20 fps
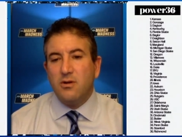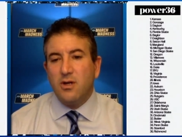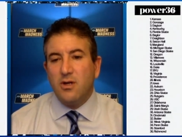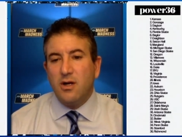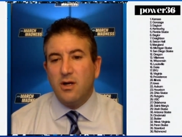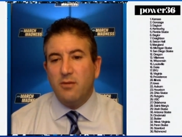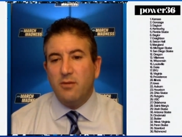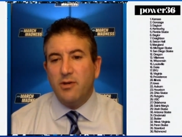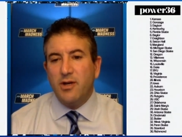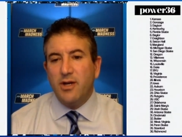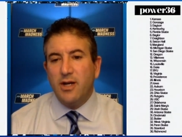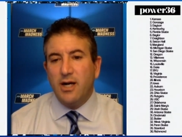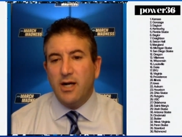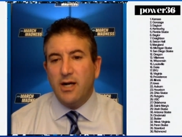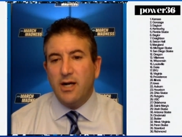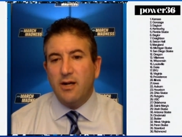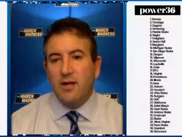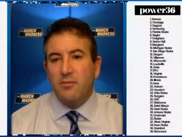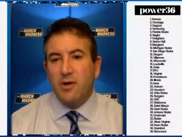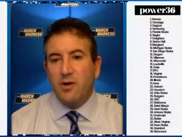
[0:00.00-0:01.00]
uh, but
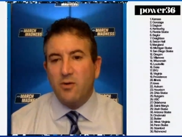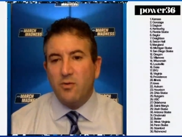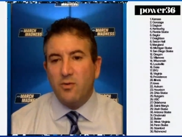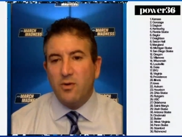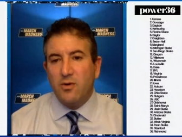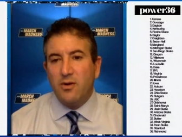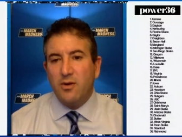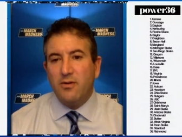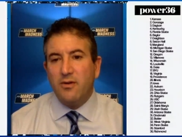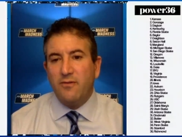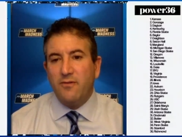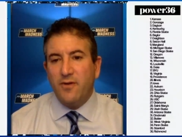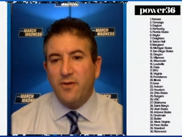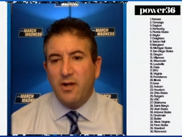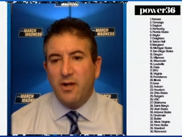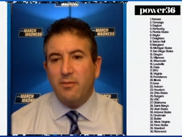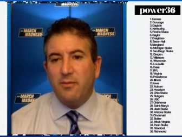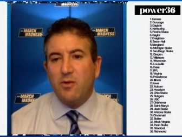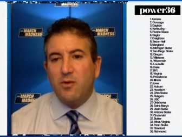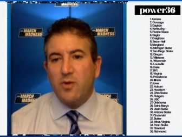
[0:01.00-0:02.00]
not in my. They fell
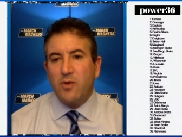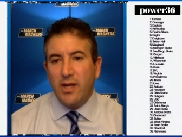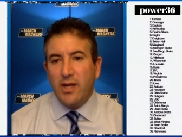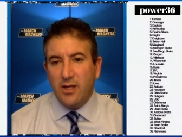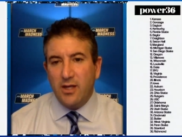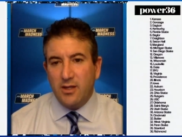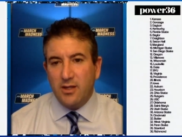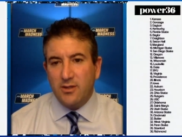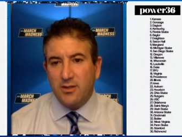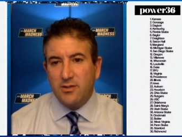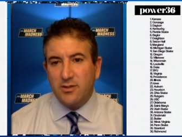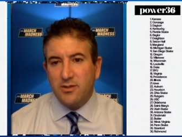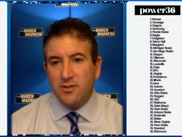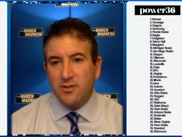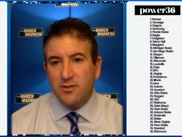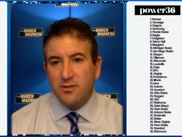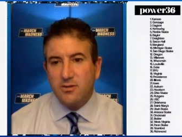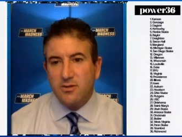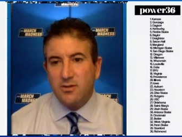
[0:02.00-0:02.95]
out of my rankings.